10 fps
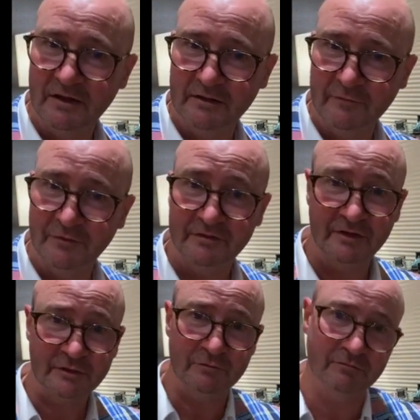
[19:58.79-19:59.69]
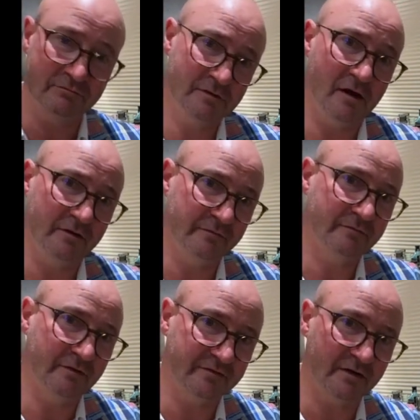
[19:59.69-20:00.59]
in a very traditional kind
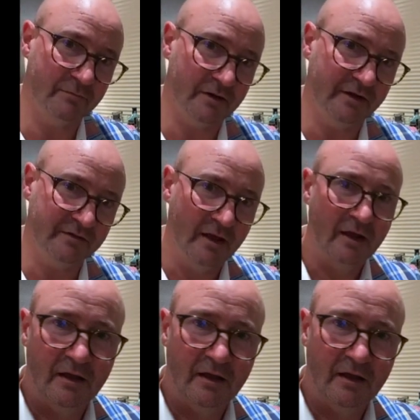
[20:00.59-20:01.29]
of distilling place.